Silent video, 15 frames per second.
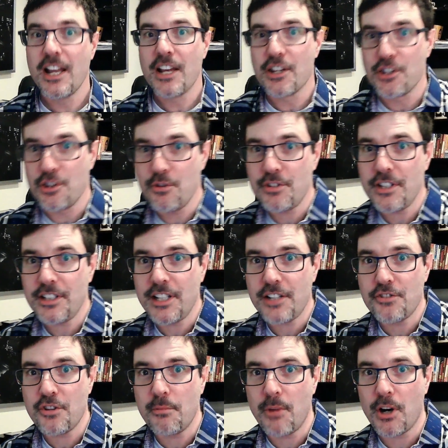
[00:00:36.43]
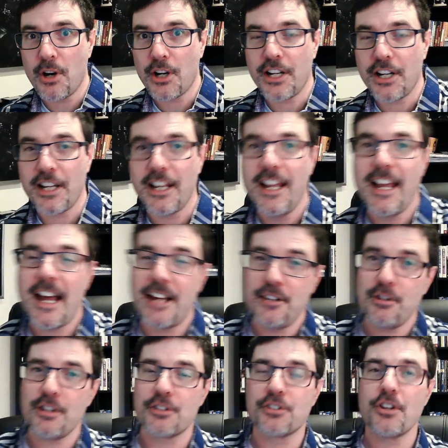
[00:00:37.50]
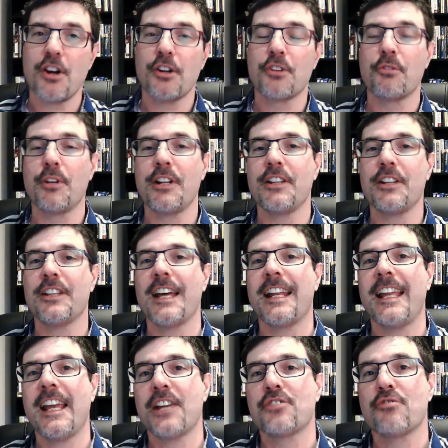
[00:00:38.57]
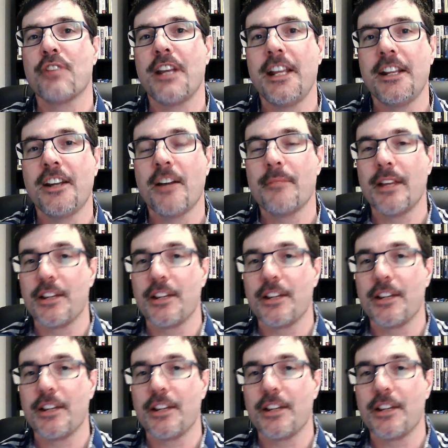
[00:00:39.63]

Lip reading: using digital marketing, and you can start creating that extra income that